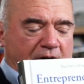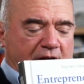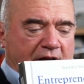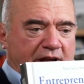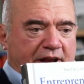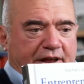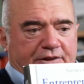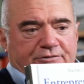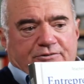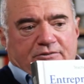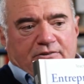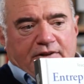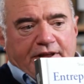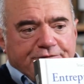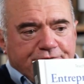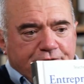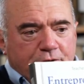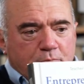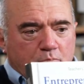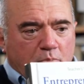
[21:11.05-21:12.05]
It has
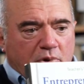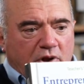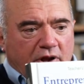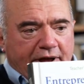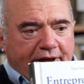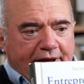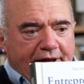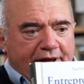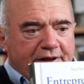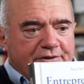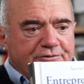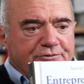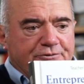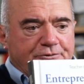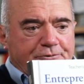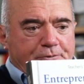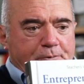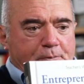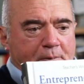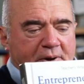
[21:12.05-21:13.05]
lesson plans.
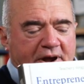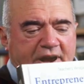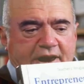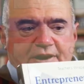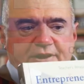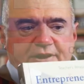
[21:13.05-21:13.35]
It